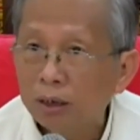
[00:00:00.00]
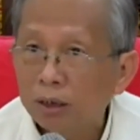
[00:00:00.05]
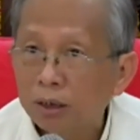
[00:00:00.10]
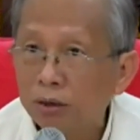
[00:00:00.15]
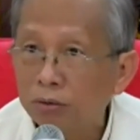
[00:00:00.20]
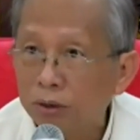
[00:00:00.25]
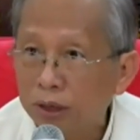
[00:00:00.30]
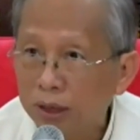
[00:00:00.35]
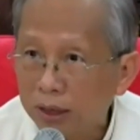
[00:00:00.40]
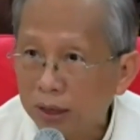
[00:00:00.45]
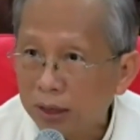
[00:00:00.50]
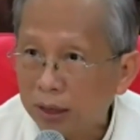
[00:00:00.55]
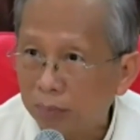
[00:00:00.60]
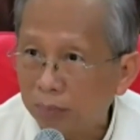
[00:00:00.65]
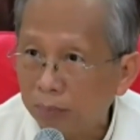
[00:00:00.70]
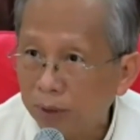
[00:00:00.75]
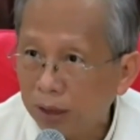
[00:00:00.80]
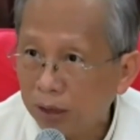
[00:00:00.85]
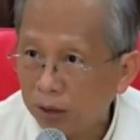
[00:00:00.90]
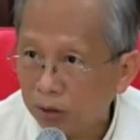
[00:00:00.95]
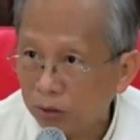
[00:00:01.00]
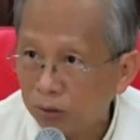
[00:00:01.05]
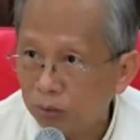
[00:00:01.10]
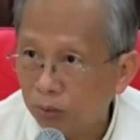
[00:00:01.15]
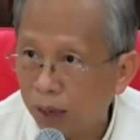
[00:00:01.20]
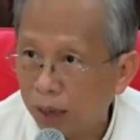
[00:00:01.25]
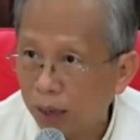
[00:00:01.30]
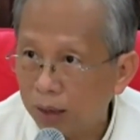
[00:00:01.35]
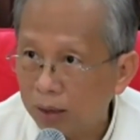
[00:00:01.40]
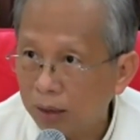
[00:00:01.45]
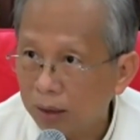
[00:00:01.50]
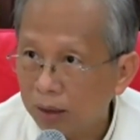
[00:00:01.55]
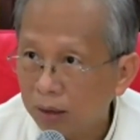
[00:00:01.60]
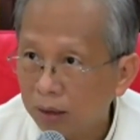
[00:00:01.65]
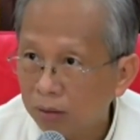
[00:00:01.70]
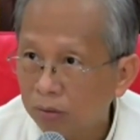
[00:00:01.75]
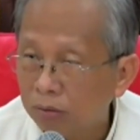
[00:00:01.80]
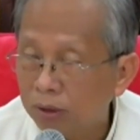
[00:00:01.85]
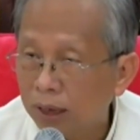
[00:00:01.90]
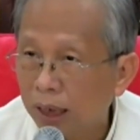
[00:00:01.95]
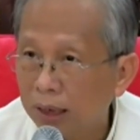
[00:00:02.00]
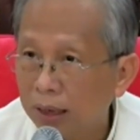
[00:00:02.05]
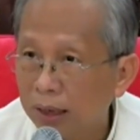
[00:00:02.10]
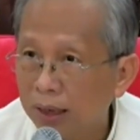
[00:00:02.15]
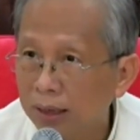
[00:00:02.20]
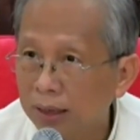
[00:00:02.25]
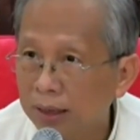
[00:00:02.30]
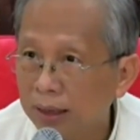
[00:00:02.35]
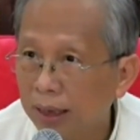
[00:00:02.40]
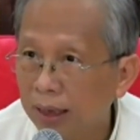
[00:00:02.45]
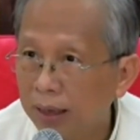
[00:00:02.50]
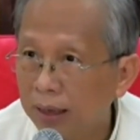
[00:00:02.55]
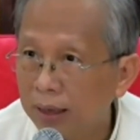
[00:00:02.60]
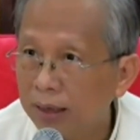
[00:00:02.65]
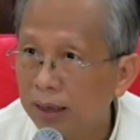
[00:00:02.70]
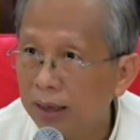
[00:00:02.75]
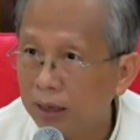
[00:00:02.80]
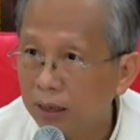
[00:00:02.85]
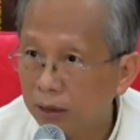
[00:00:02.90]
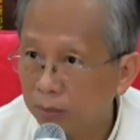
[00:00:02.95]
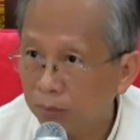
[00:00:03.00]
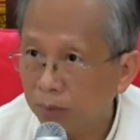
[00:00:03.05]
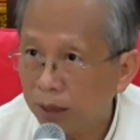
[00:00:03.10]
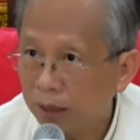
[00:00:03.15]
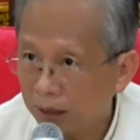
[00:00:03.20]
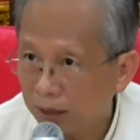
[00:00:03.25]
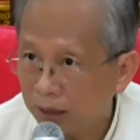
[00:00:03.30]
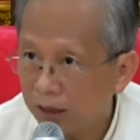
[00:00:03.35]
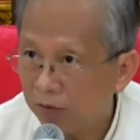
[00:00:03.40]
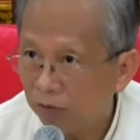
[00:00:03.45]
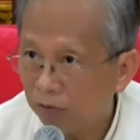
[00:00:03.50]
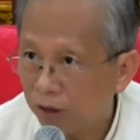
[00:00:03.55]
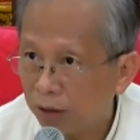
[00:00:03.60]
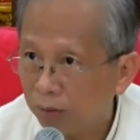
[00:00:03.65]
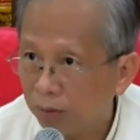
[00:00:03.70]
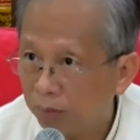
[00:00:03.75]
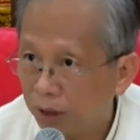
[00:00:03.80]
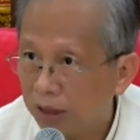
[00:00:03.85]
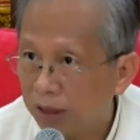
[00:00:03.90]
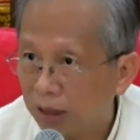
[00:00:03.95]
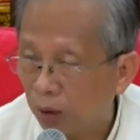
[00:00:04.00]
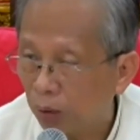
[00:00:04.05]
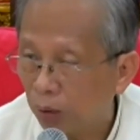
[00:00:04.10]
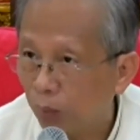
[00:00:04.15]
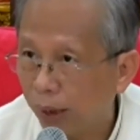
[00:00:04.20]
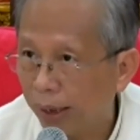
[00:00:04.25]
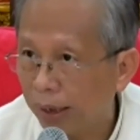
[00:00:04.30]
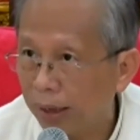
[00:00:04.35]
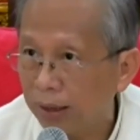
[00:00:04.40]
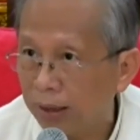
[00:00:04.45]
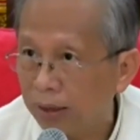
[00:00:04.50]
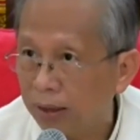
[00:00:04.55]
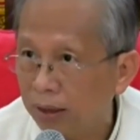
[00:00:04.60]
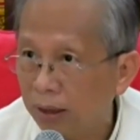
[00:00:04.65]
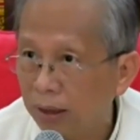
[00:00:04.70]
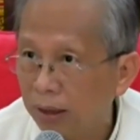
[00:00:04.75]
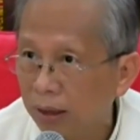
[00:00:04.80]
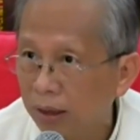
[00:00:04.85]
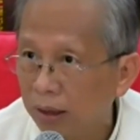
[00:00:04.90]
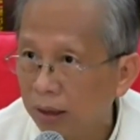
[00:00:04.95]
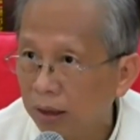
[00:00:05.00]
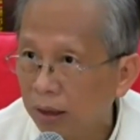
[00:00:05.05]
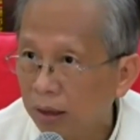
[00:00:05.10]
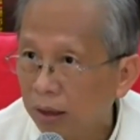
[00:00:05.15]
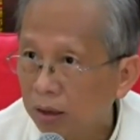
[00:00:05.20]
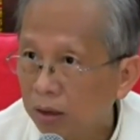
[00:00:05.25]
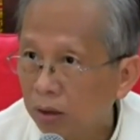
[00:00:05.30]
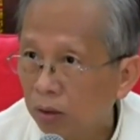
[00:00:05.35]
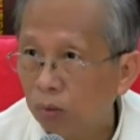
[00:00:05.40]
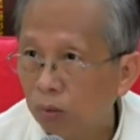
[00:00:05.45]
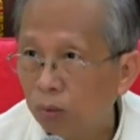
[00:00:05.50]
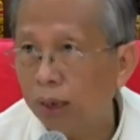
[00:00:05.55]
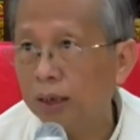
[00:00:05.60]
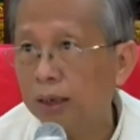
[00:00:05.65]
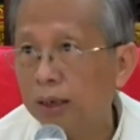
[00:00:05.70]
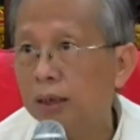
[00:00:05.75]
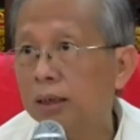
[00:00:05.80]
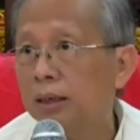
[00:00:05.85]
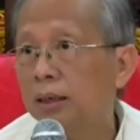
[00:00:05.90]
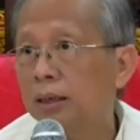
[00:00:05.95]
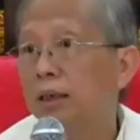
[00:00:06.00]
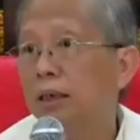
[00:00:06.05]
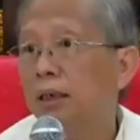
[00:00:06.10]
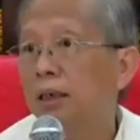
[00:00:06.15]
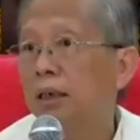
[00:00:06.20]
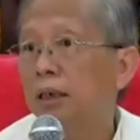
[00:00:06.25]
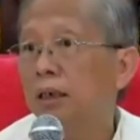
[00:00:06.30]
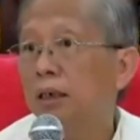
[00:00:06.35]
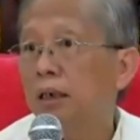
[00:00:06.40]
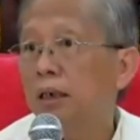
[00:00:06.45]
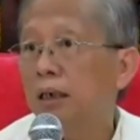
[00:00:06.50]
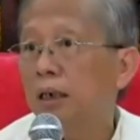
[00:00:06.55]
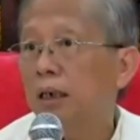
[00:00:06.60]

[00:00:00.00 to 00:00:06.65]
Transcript: You determine through what? Through the understanding that you must develop this awareness. So what is the